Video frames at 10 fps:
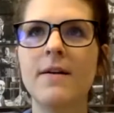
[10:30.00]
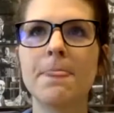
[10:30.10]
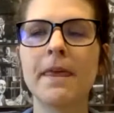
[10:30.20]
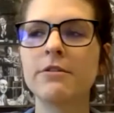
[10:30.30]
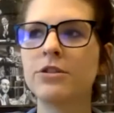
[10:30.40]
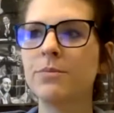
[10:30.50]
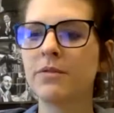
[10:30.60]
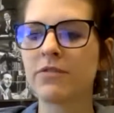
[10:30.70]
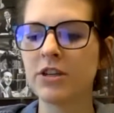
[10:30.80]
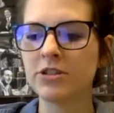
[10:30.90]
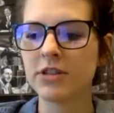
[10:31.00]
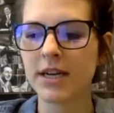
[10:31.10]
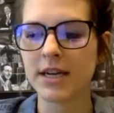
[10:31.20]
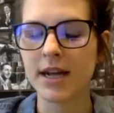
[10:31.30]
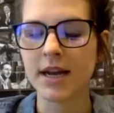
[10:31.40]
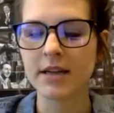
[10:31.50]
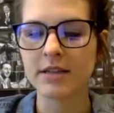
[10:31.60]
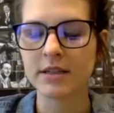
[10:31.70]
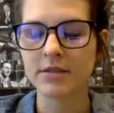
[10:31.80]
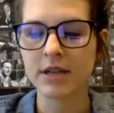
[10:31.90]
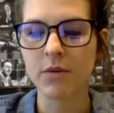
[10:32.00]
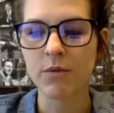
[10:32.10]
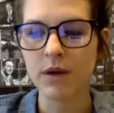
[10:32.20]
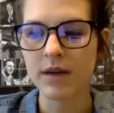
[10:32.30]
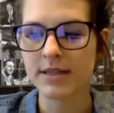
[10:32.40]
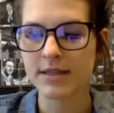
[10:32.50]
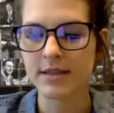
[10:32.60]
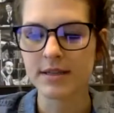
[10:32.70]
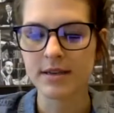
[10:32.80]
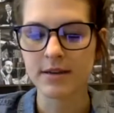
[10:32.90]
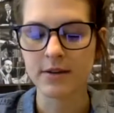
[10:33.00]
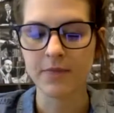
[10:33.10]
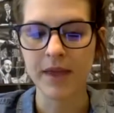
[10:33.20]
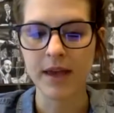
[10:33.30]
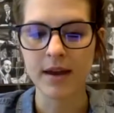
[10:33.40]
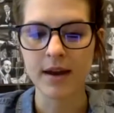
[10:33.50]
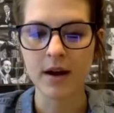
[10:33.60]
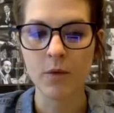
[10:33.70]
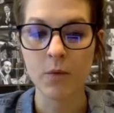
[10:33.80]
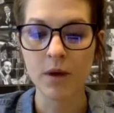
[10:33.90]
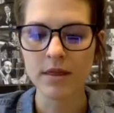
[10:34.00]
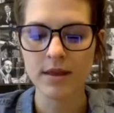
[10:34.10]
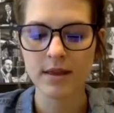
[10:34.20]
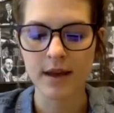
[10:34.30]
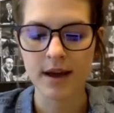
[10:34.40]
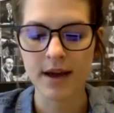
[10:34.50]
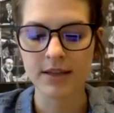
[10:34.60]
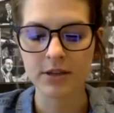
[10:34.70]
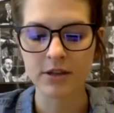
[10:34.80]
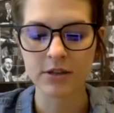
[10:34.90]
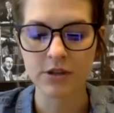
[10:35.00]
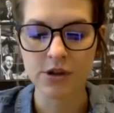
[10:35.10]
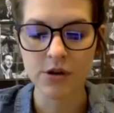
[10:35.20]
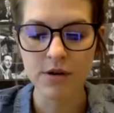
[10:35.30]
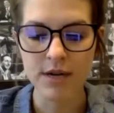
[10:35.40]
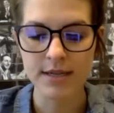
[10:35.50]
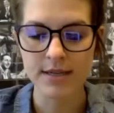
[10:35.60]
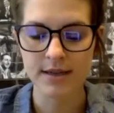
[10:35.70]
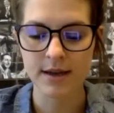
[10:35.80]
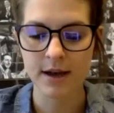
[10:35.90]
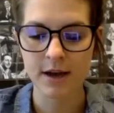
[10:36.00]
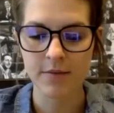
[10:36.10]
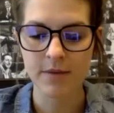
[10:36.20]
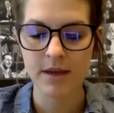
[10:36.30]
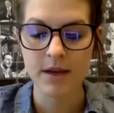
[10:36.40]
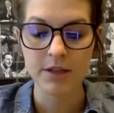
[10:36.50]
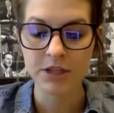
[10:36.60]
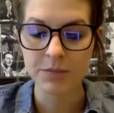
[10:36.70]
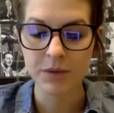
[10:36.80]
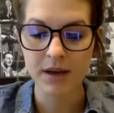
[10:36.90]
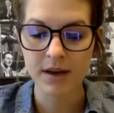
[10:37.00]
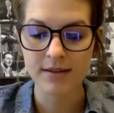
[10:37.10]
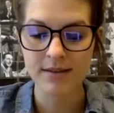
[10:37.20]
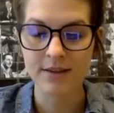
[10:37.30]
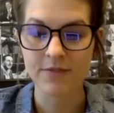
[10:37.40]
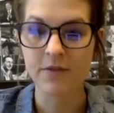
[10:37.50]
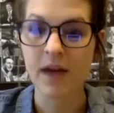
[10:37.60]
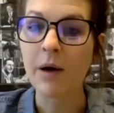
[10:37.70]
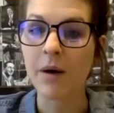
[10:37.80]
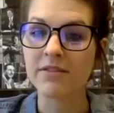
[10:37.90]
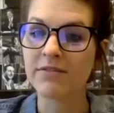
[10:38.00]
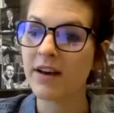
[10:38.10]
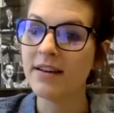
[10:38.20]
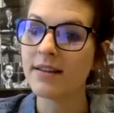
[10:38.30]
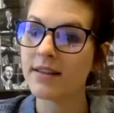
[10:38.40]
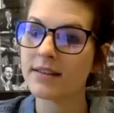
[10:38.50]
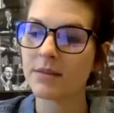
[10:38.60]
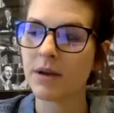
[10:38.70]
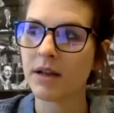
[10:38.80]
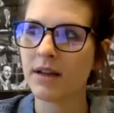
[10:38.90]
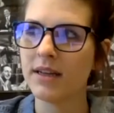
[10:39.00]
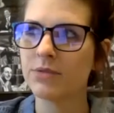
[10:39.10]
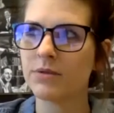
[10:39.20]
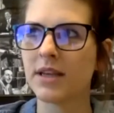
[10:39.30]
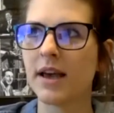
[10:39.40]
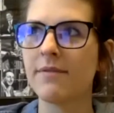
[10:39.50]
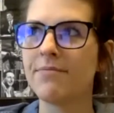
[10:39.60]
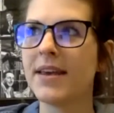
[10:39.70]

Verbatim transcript: I was super frustrated. And I just, I was like, what is the deal? And one thing that I started to notice, um, just because of how I felt and things that my clients would say